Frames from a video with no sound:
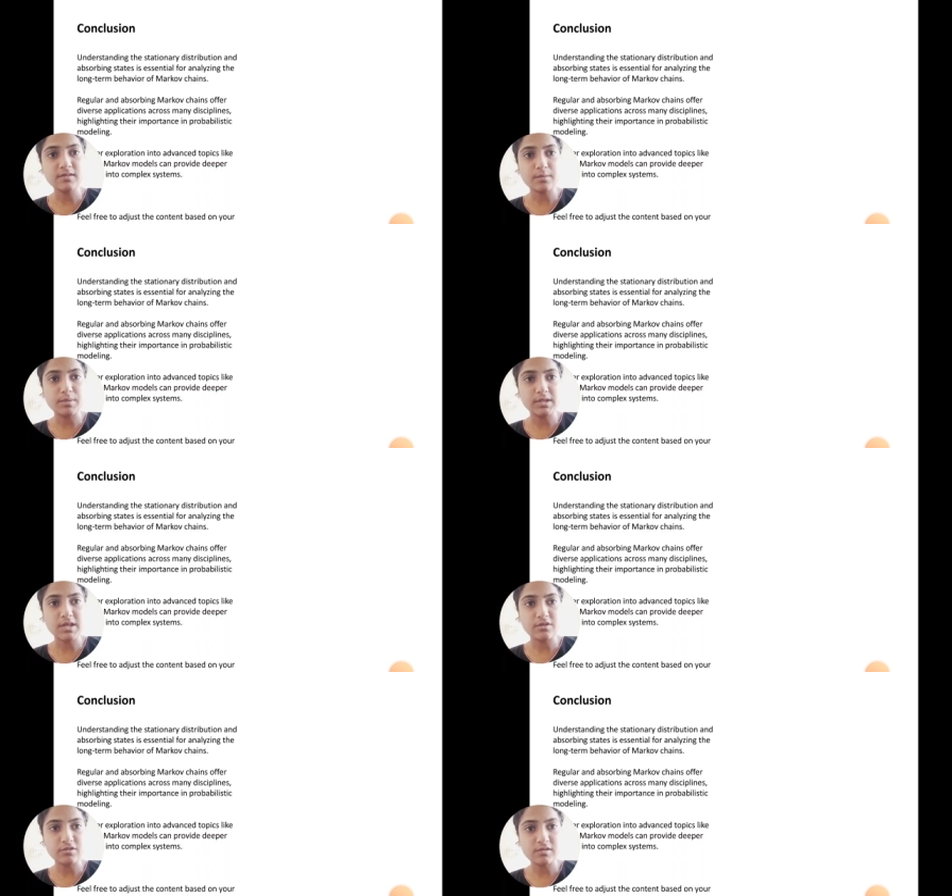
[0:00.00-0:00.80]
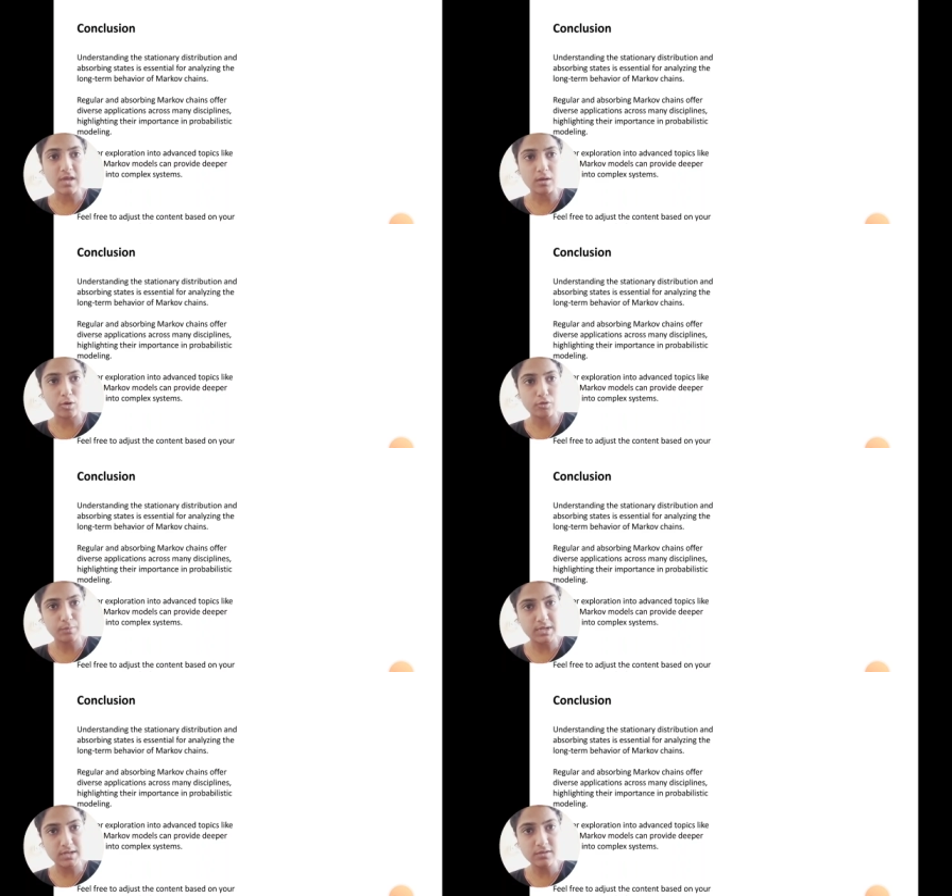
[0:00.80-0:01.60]
applications across
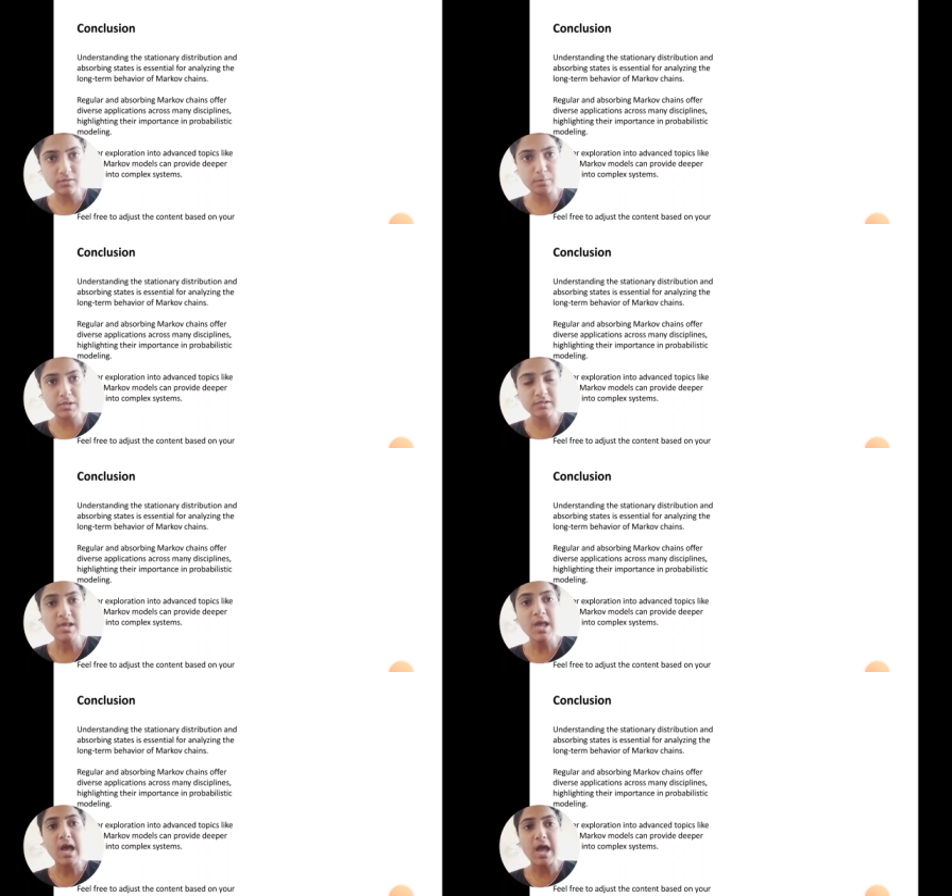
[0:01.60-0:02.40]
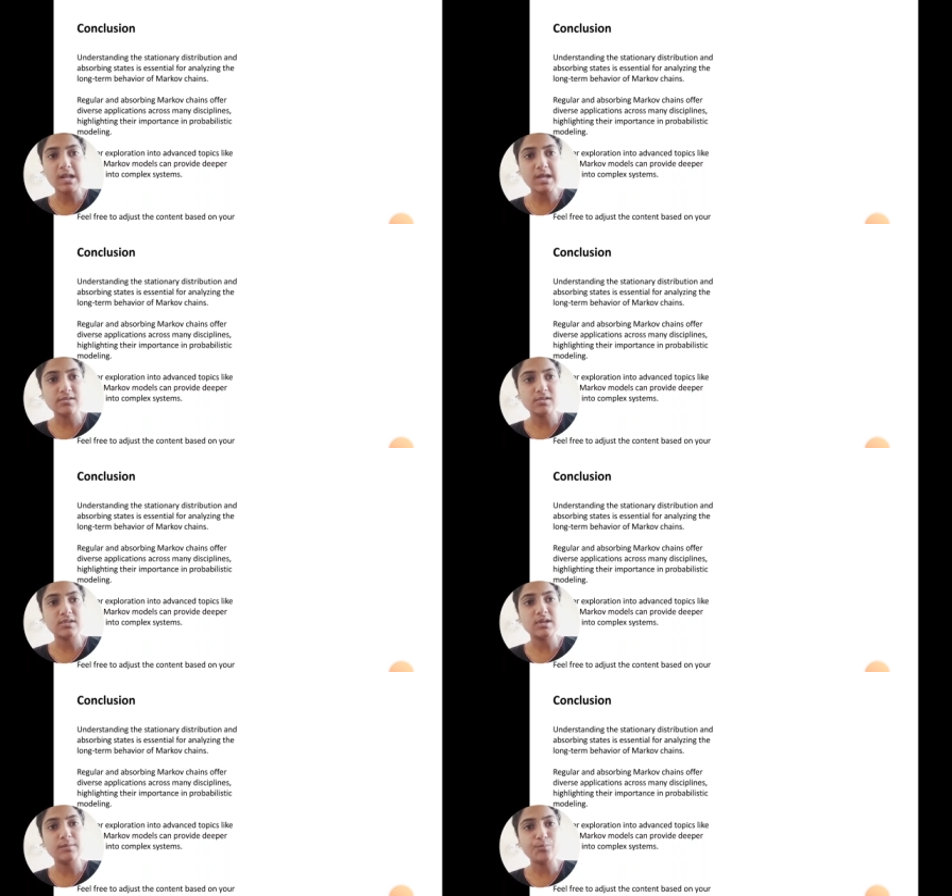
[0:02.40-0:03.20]
many disciplines, highlighting
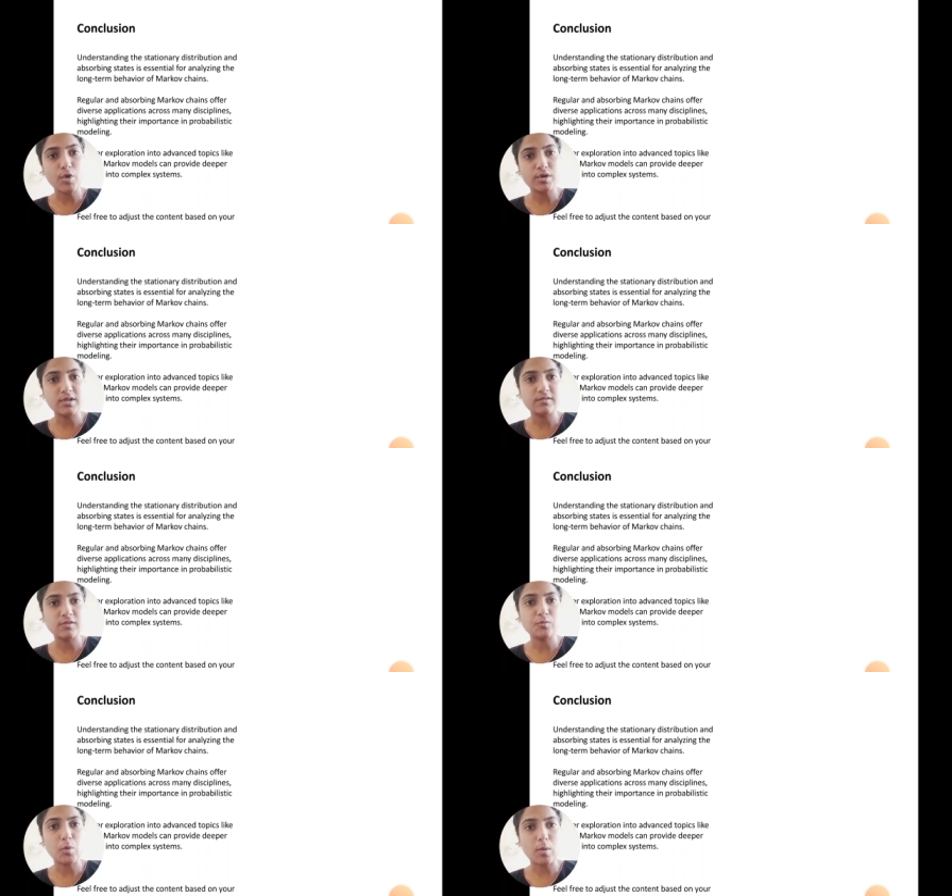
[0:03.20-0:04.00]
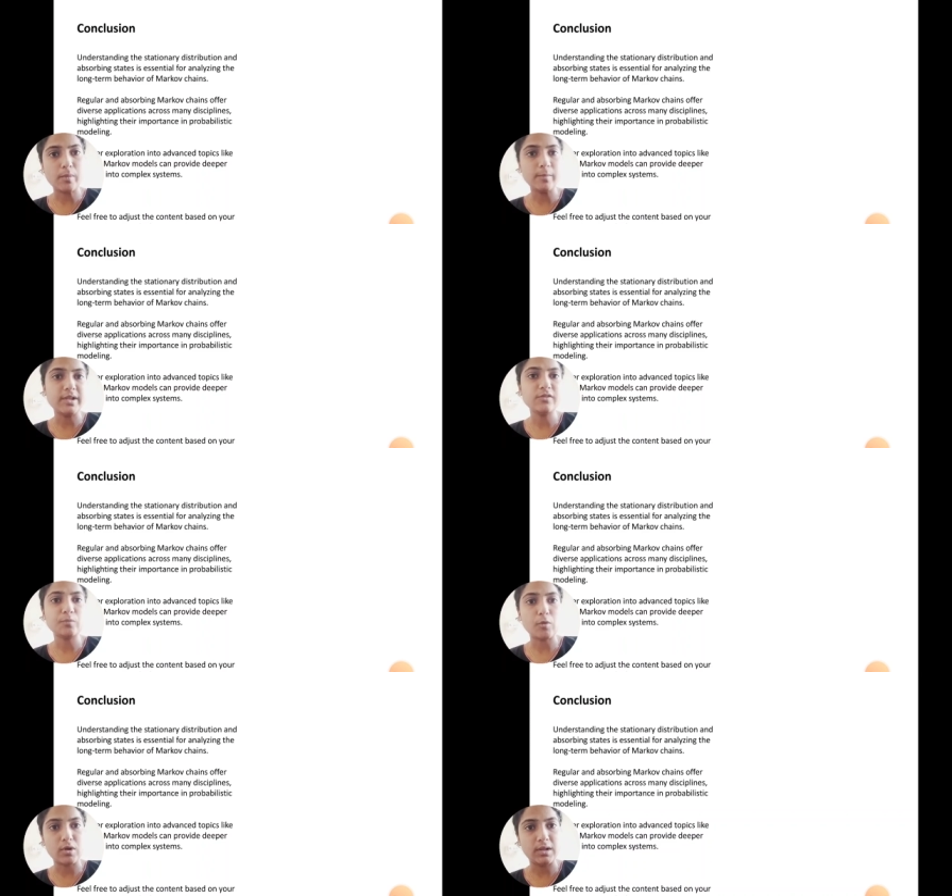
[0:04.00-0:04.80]
their importance in probabilities
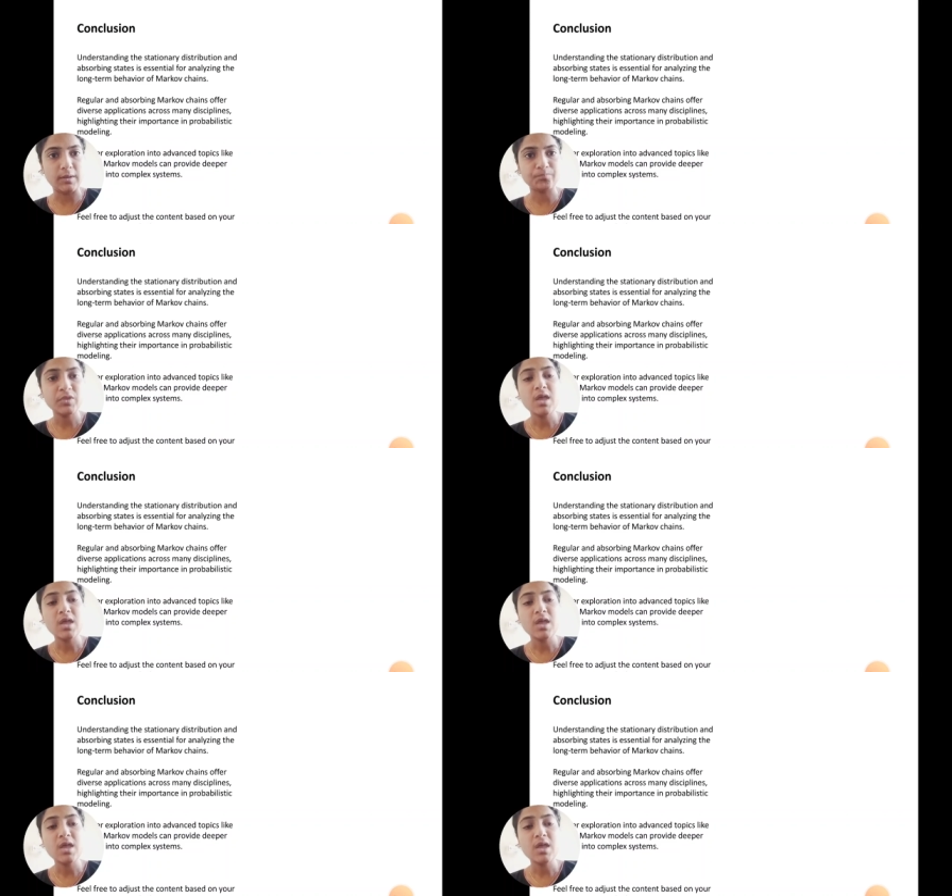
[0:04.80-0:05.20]
modeling.